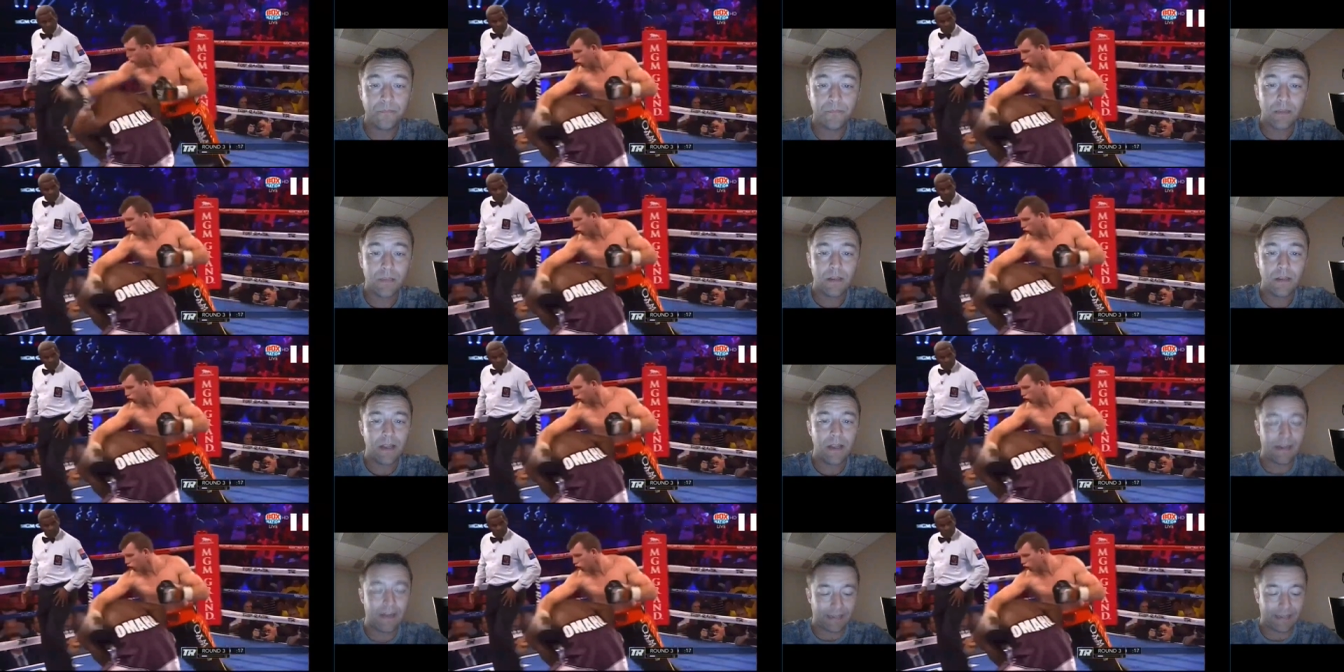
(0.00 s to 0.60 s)

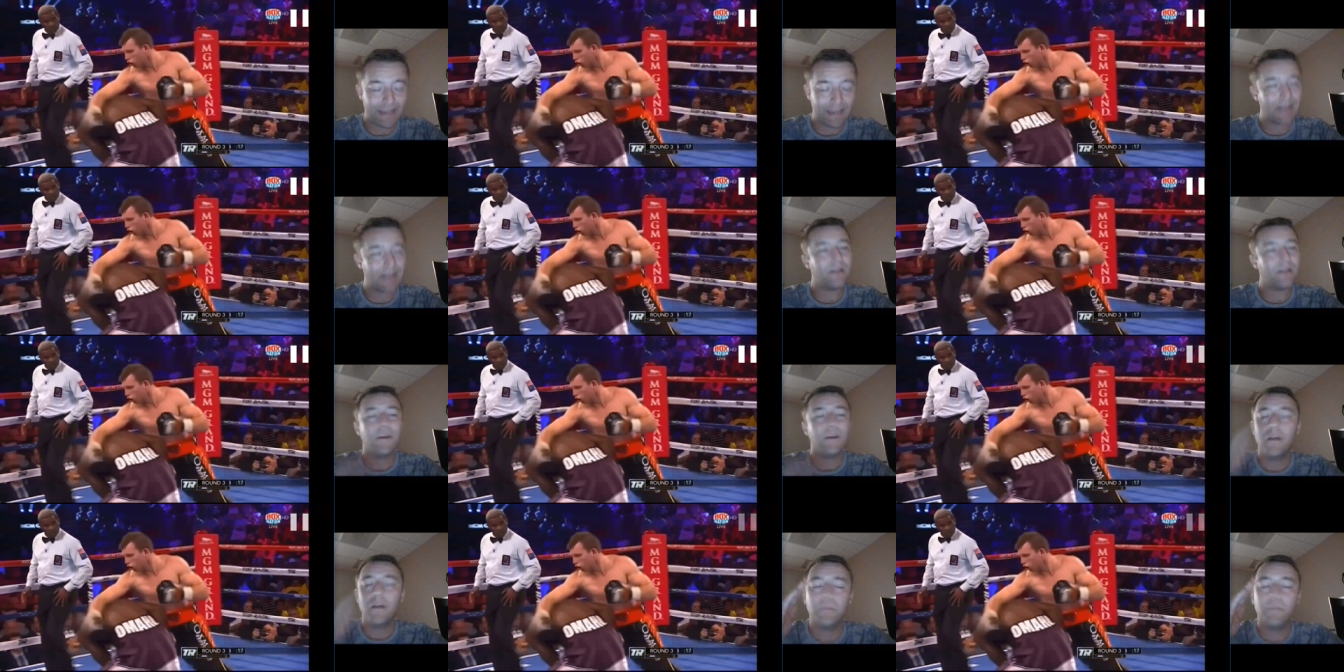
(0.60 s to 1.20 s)
And again,
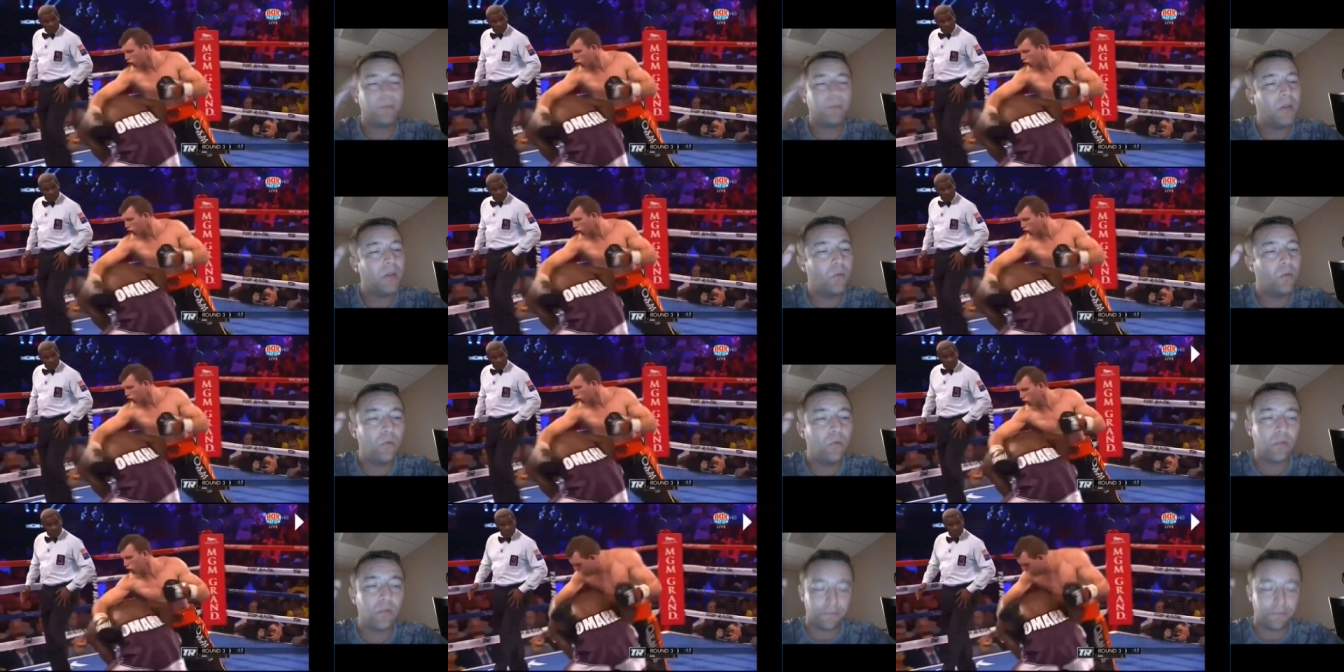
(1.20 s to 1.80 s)

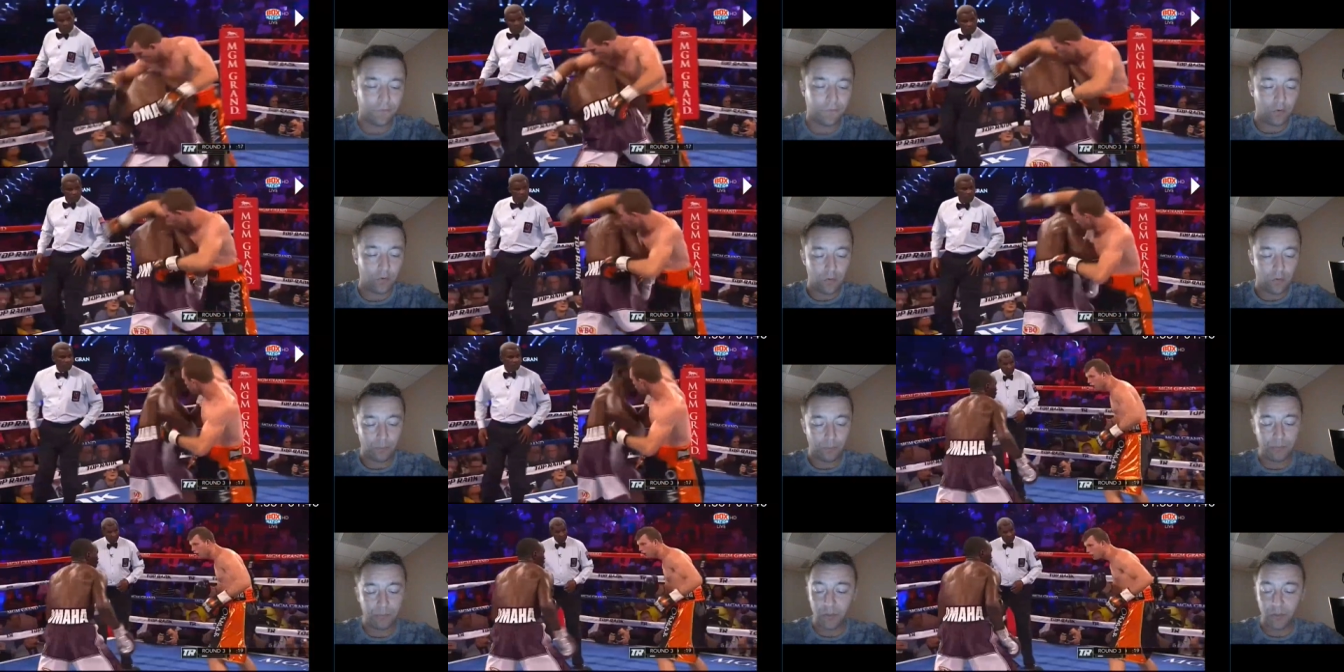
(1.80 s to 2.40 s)
beautiful,
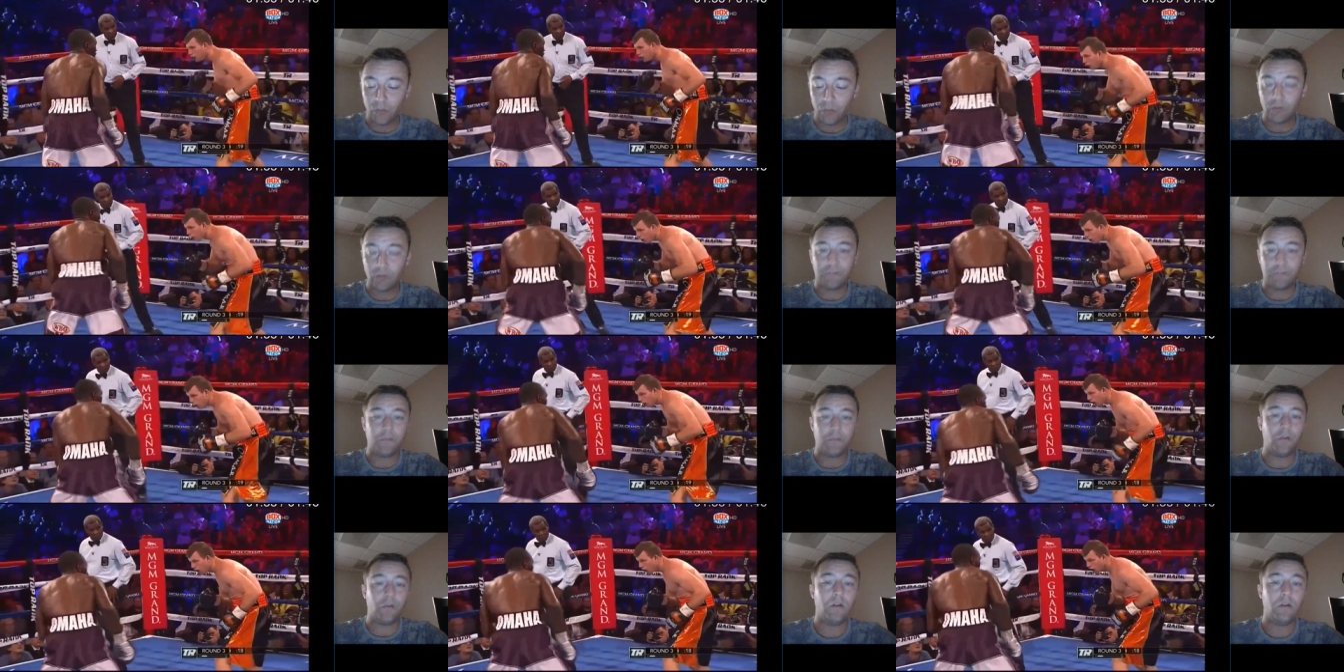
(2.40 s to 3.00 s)

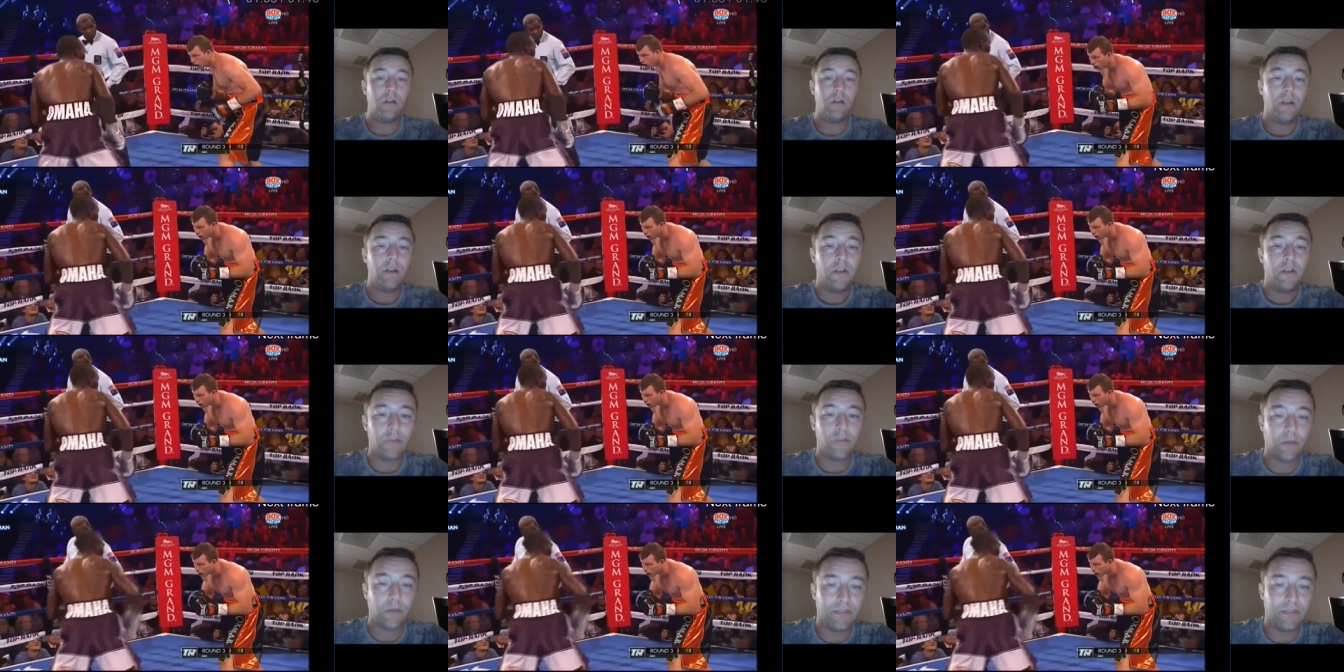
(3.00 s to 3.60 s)
beautiful.
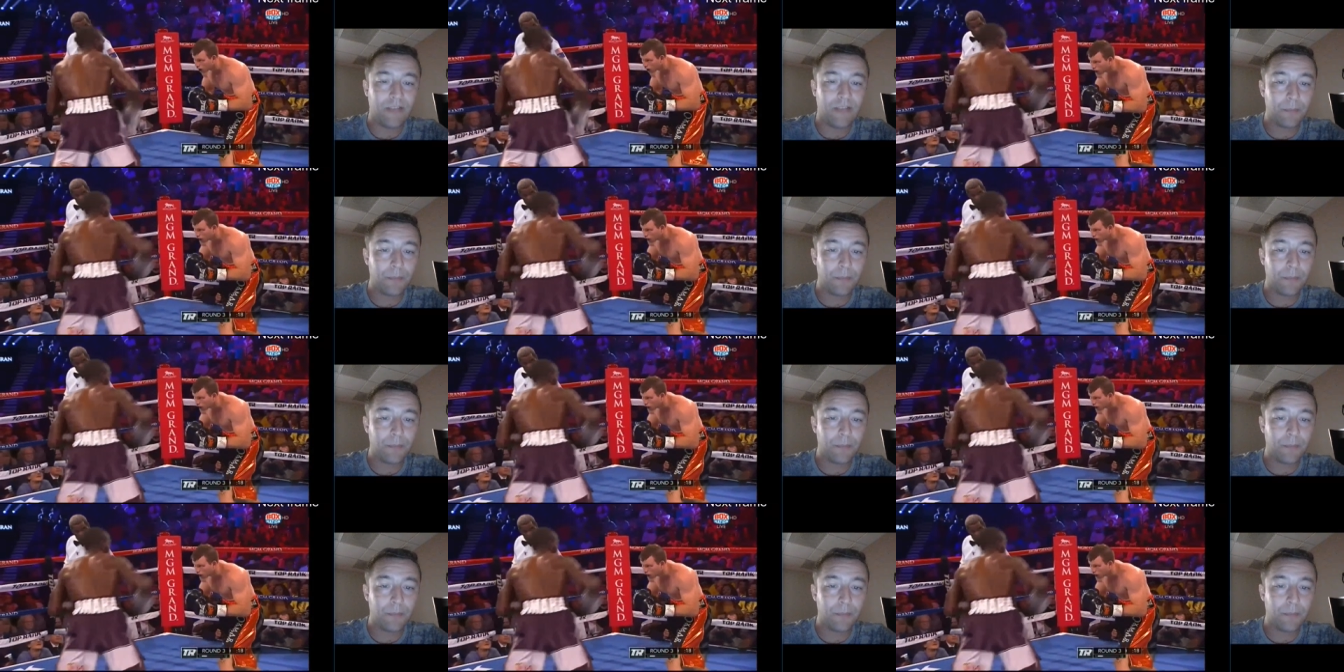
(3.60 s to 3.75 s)
So he steps